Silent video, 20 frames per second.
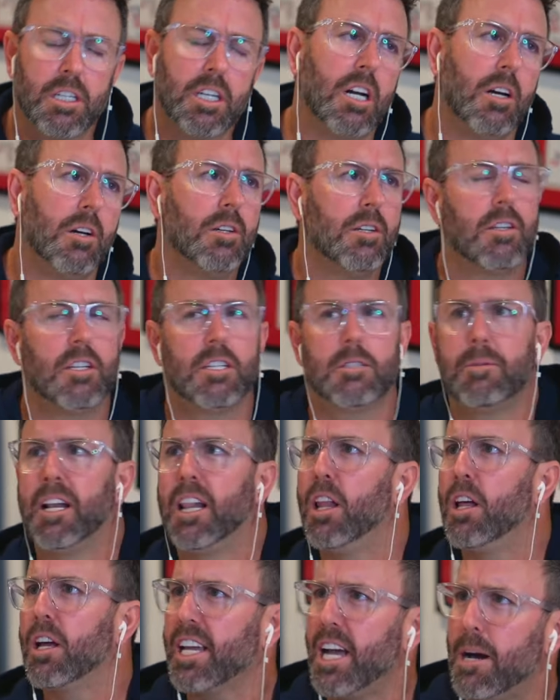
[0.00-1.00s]
you know, there's been
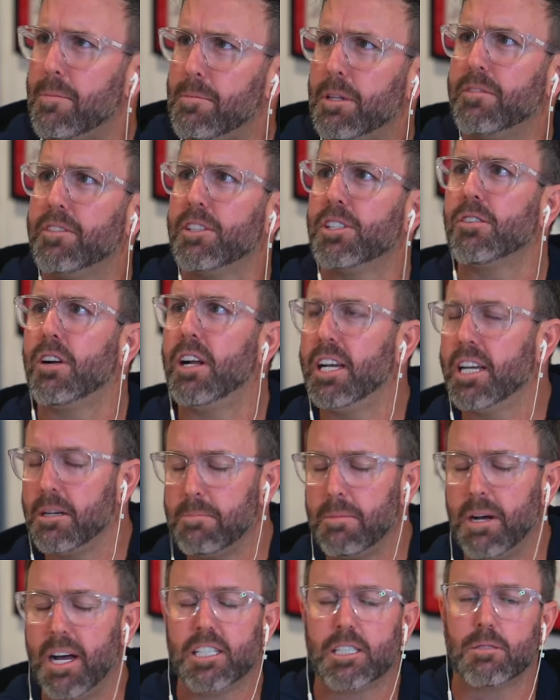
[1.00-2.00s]
a lot, couple of
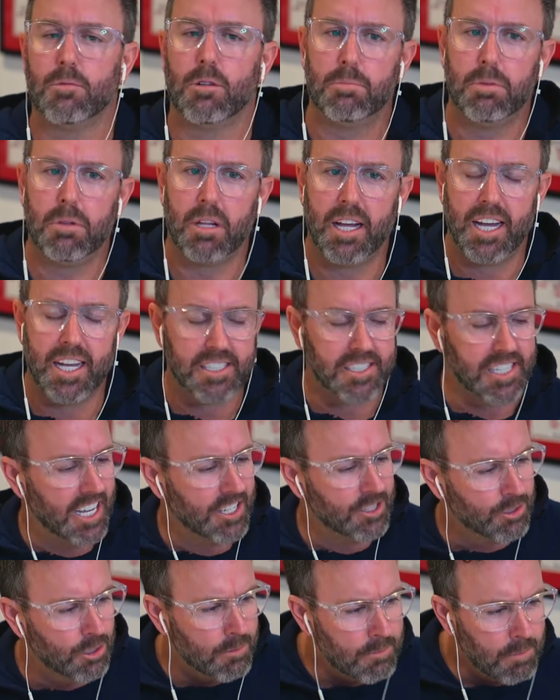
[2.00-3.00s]
Australian basketball players,
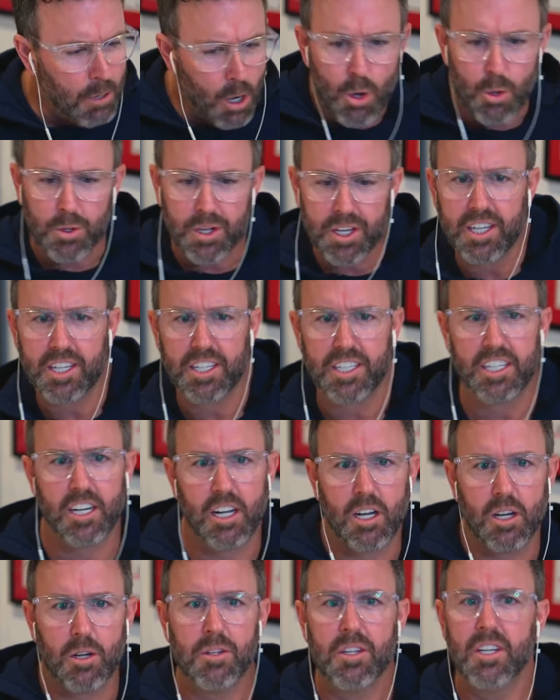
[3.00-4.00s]
Andrew Bogut, you
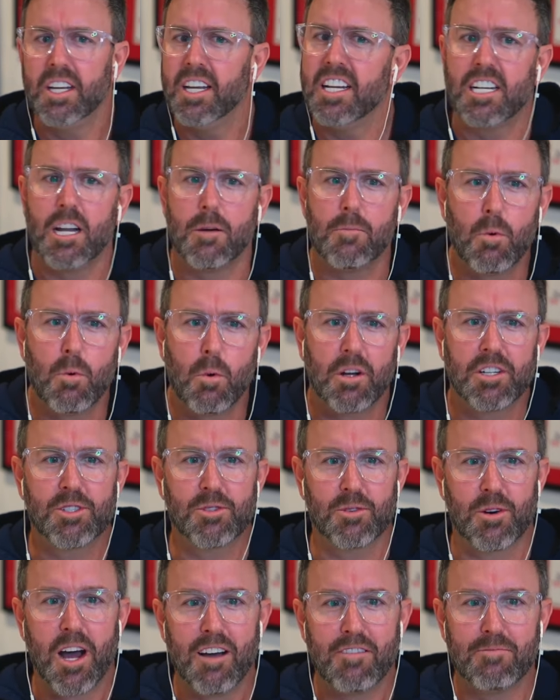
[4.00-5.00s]
know, number one
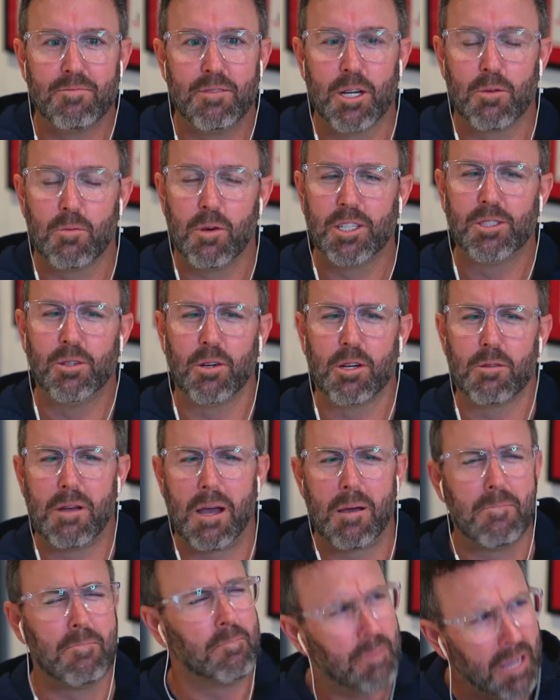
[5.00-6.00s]
draft pick. We're talking
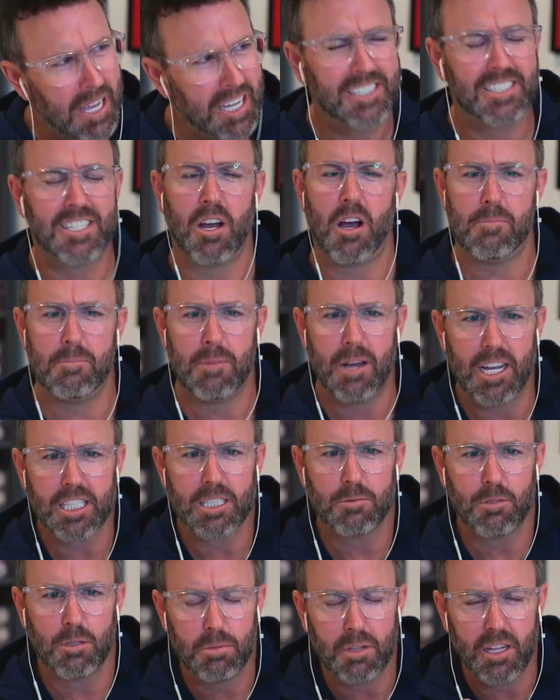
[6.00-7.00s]
about big time
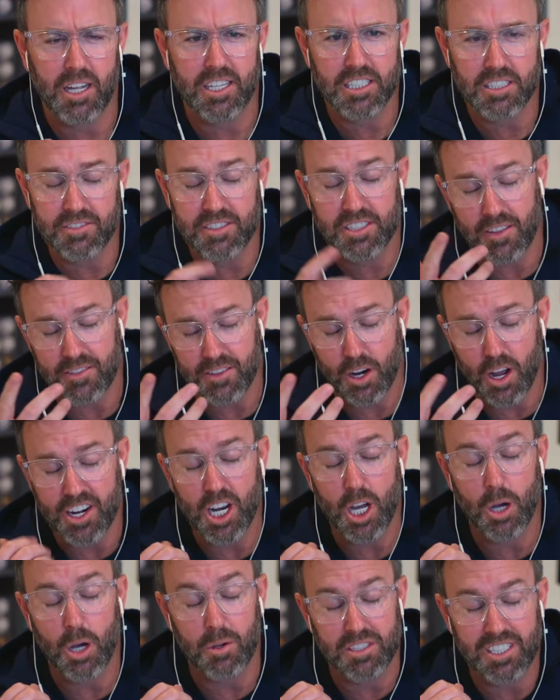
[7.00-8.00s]
basketball players. If it's something I
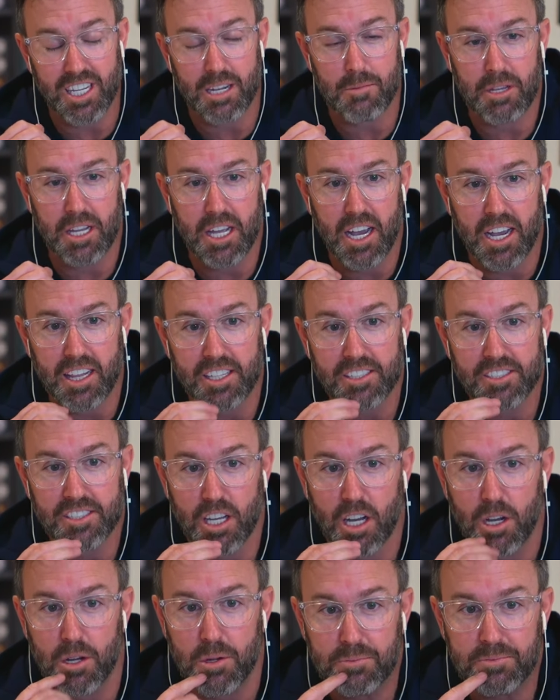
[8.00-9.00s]
know, it's NBA. Let's
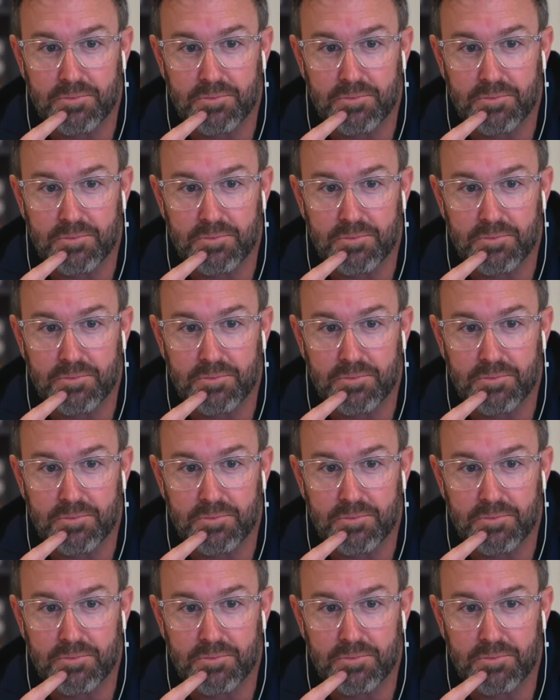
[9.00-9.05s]
go.